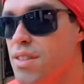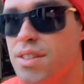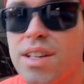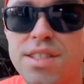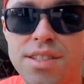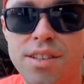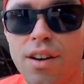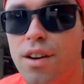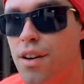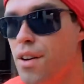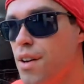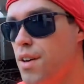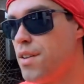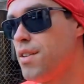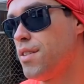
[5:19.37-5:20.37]
this
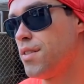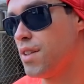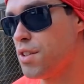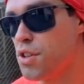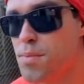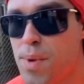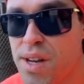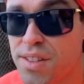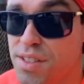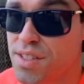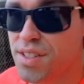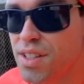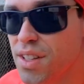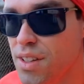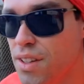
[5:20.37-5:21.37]
car that you're about to
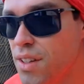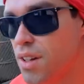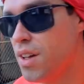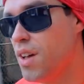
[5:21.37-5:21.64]
see